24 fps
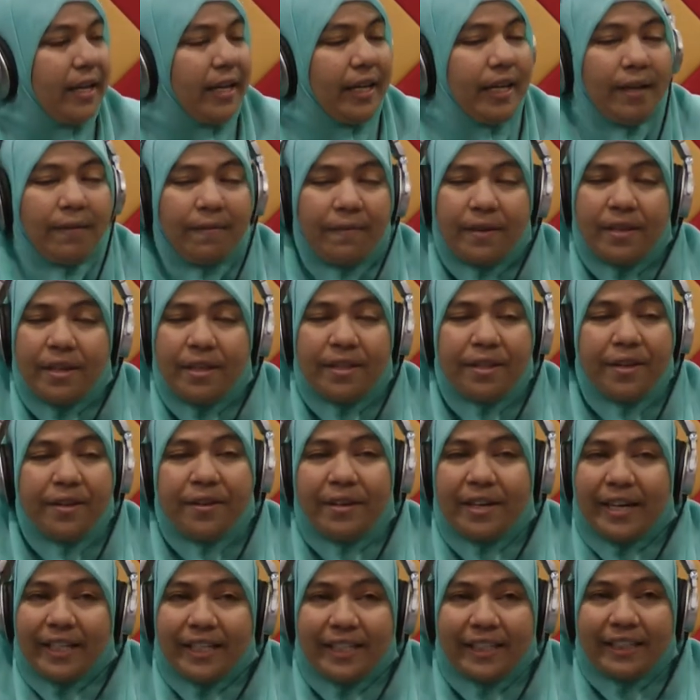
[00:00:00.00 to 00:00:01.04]
Even in the
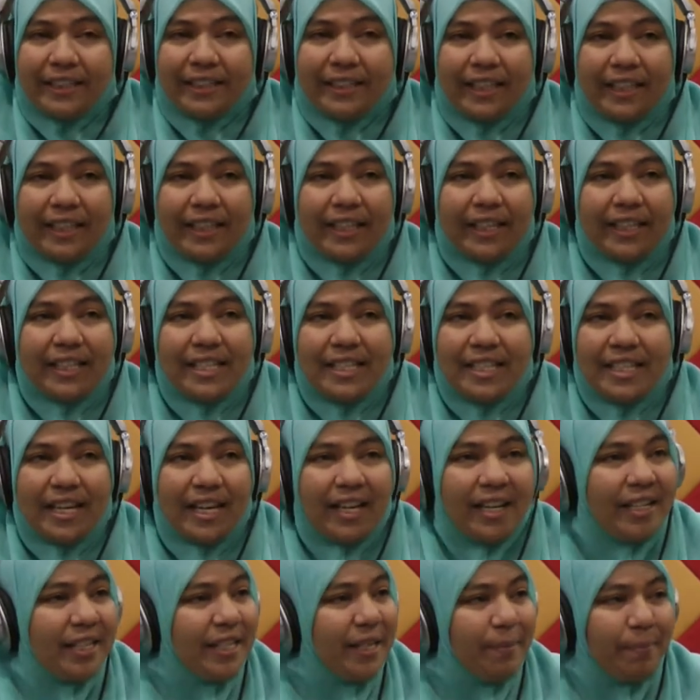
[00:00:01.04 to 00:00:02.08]
United States, the
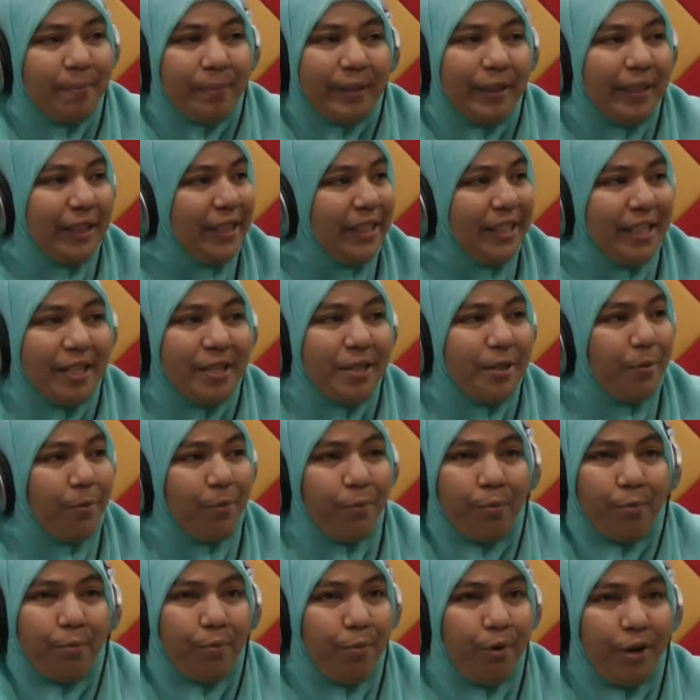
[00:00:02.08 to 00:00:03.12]
insanity plea doesn't
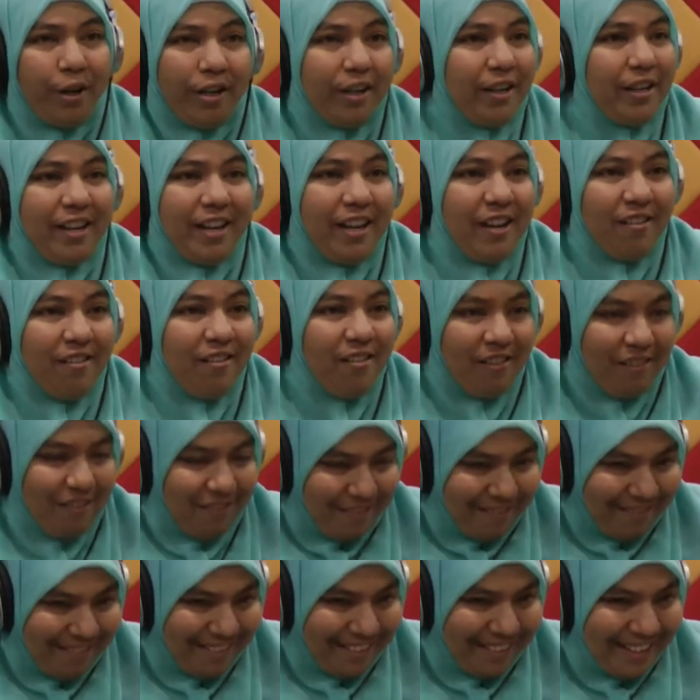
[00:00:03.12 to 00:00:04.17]
work at
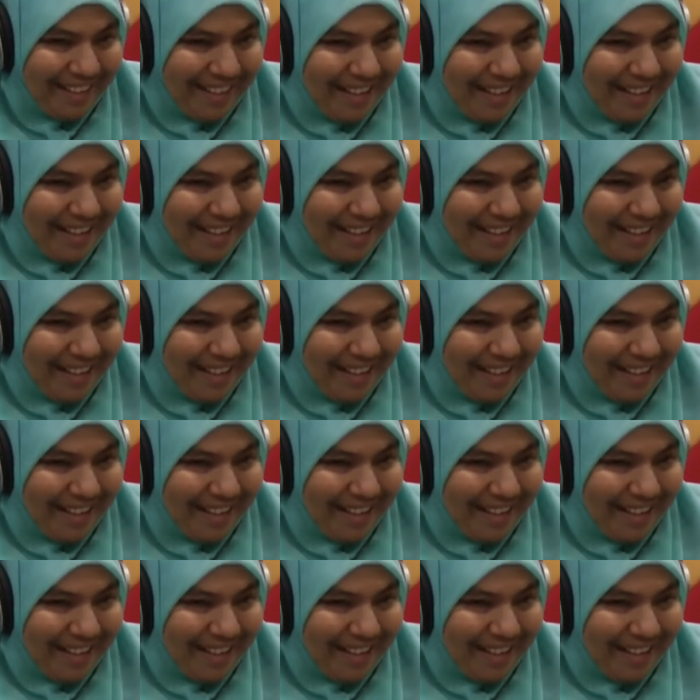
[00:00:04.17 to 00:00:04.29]
all.